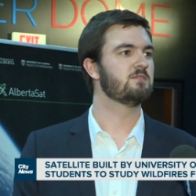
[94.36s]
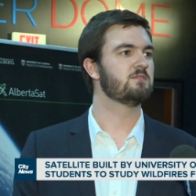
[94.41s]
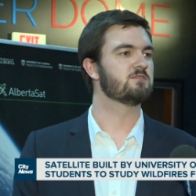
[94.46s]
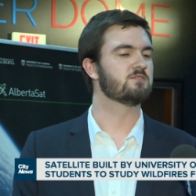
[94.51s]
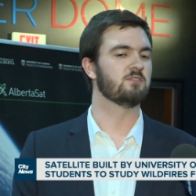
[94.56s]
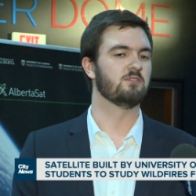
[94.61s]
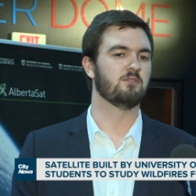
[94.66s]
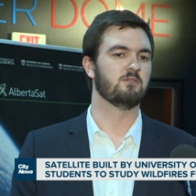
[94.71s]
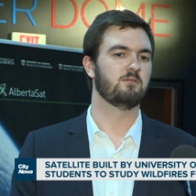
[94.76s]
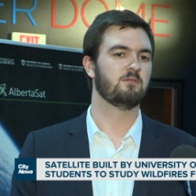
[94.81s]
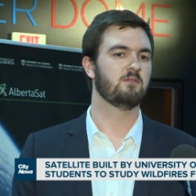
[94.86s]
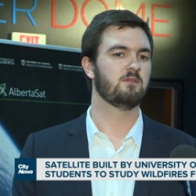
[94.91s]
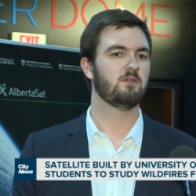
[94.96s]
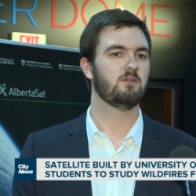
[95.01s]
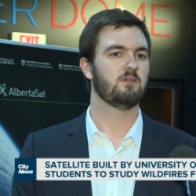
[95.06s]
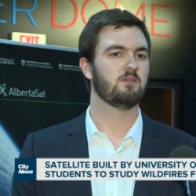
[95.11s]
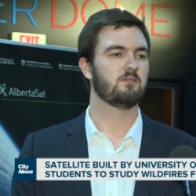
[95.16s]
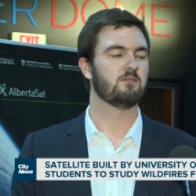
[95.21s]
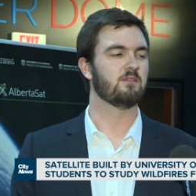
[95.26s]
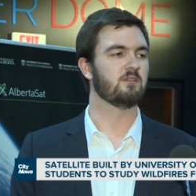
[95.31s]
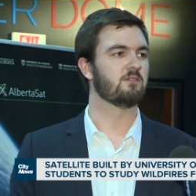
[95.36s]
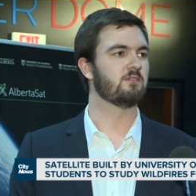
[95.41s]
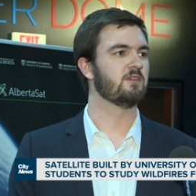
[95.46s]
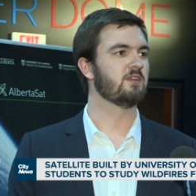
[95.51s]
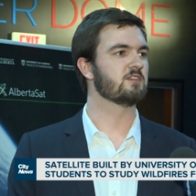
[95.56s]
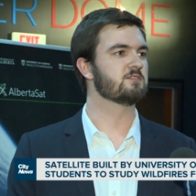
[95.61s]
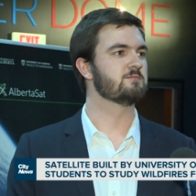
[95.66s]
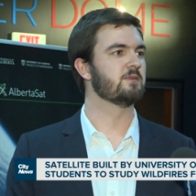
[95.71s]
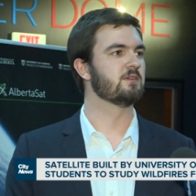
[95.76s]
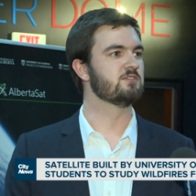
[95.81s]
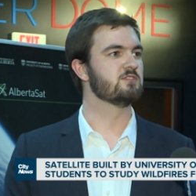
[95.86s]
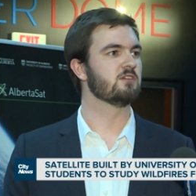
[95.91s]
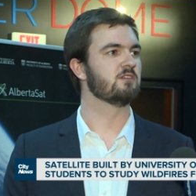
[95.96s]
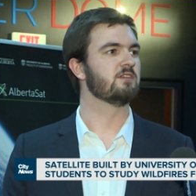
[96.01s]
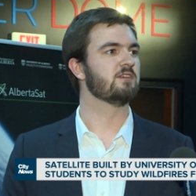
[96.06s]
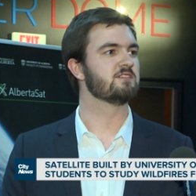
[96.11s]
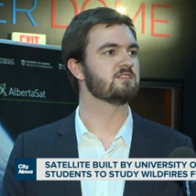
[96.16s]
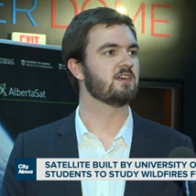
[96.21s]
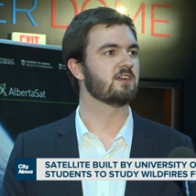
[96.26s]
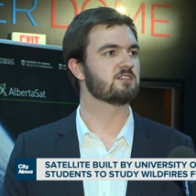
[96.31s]
So the, the next big
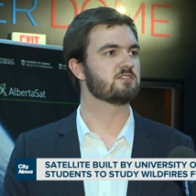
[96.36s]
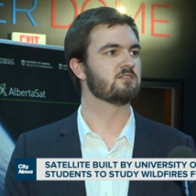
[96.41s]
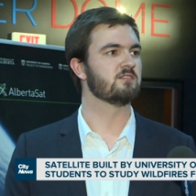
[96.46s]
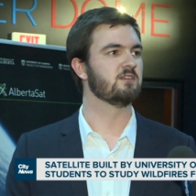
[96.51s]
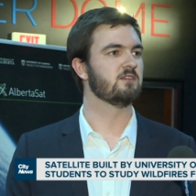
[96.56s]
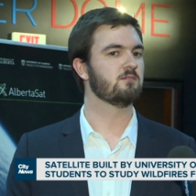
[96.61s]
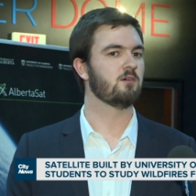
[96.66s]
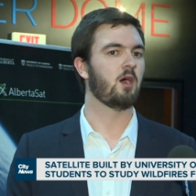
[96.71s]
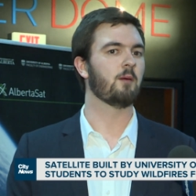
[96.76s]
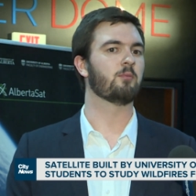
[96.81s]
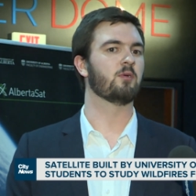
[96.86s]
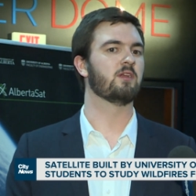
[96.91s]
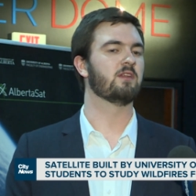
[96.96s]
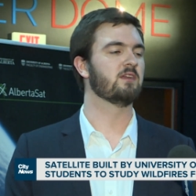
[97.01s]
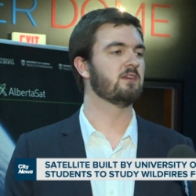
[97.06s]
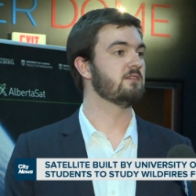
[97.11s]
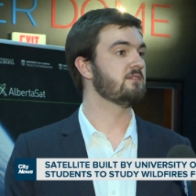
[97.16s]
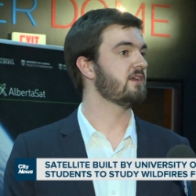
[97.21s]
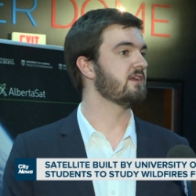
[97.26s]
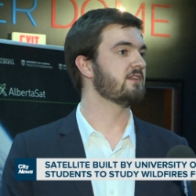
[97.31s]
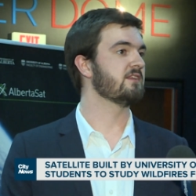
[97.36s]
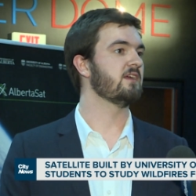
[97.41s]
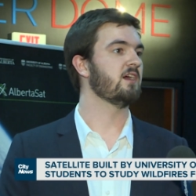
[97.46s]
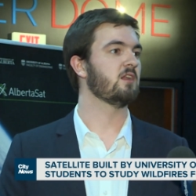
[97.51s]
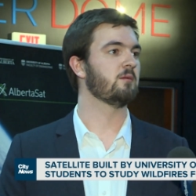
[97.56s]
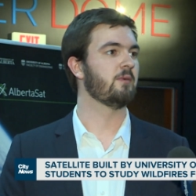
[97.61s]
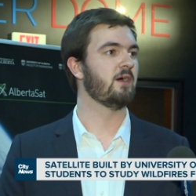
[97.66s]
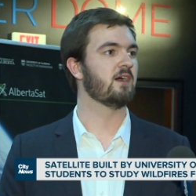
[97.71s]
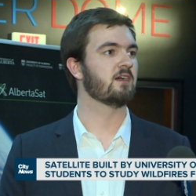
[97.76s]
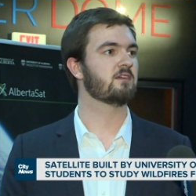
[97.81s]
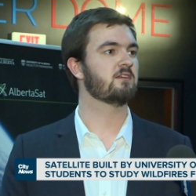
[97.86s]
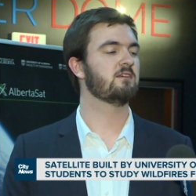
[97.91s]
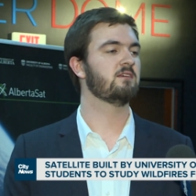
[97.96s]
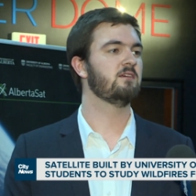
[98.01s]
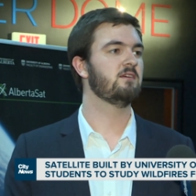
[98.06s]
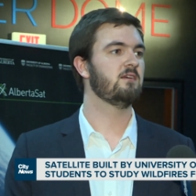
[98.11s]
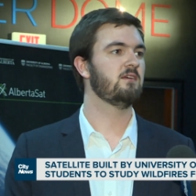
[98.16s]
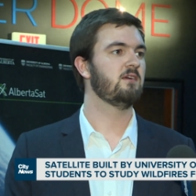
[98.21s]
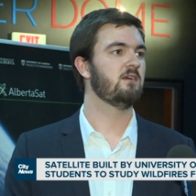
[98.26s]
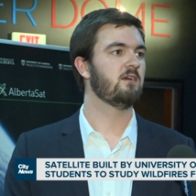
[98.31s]
journey is actually operating it and getting data back
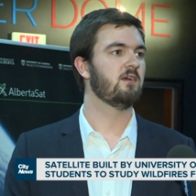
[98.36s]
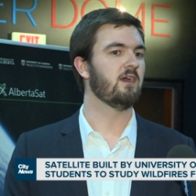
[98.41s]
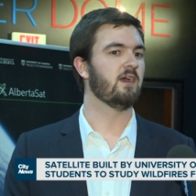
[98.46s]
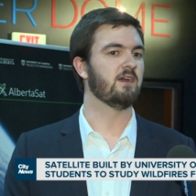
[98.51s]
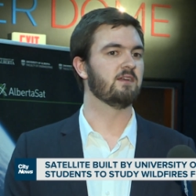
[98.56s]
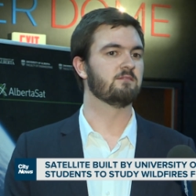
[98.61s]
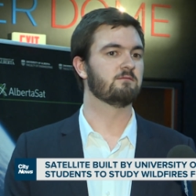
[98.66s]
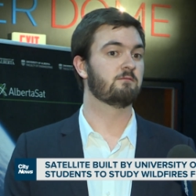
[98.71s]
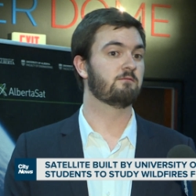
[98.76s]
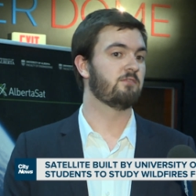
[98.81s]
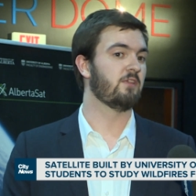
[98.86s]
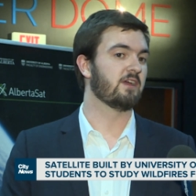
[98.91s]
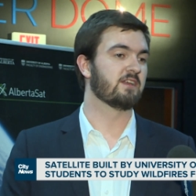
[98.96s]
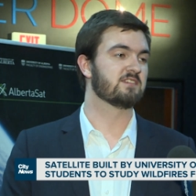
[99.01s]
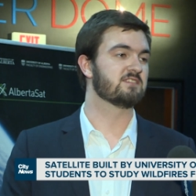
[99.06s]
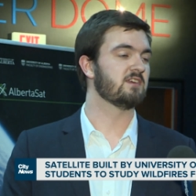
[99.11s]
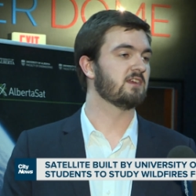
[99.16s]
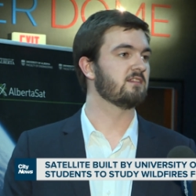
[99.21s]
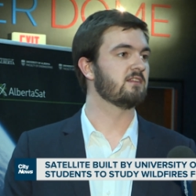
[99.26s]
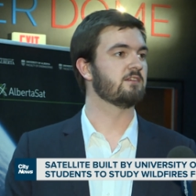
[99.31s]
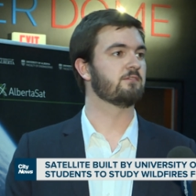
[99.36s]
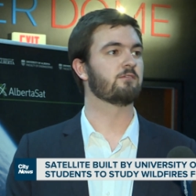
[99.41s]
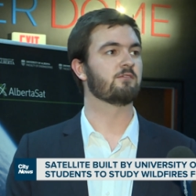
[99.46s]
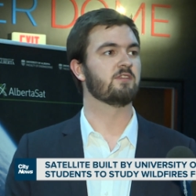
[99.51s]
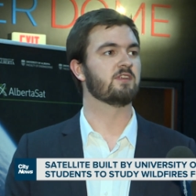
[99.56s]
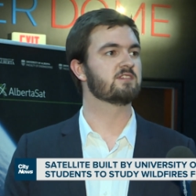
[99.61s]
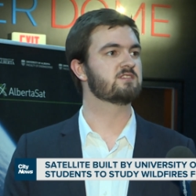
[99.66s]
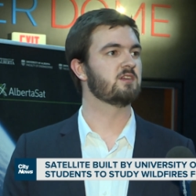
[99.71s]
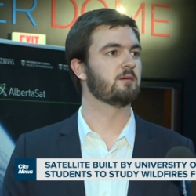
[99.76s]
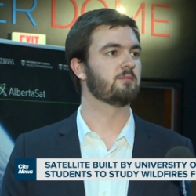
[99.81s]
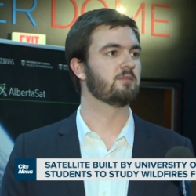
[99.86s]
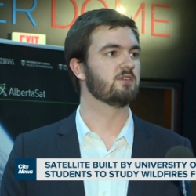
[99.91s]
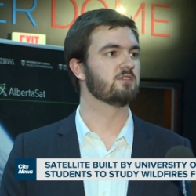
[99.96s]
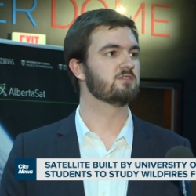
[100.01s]
and flying satellite for the next couple